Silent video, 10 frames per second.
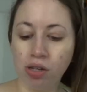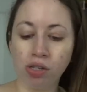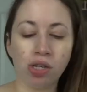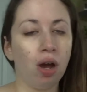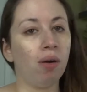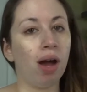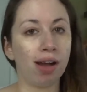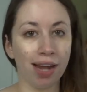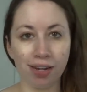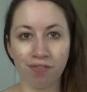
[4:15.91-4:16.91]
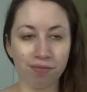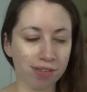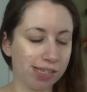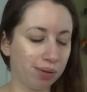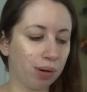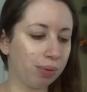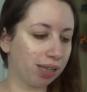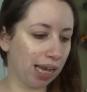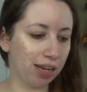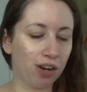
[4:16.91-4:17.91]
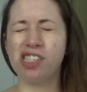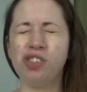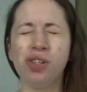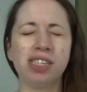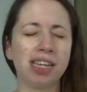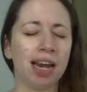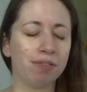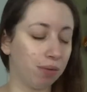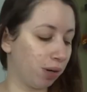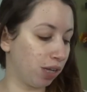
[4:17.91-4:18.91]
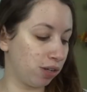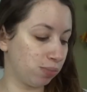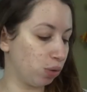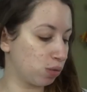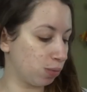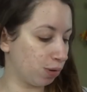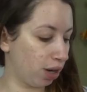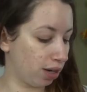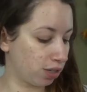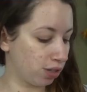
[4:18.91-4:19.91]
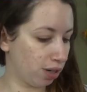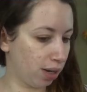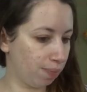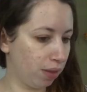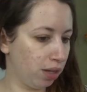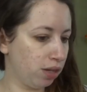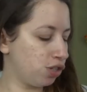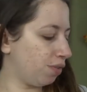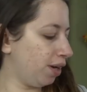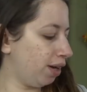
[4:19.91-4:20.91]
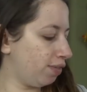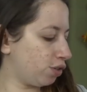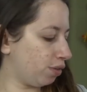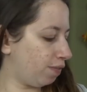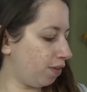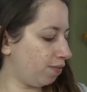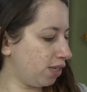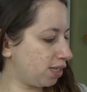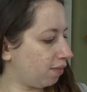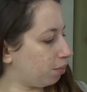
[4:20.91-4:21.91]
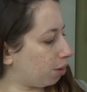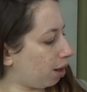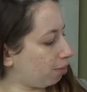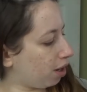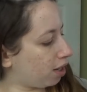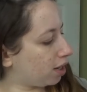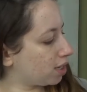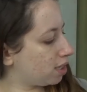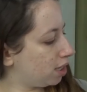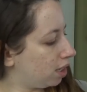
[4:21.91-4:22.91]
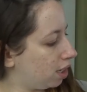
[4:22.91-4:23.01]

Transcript: So I'll kind of see what we land on to decide if we want to use multiple products or not. So right now I have a total of 57 brow products.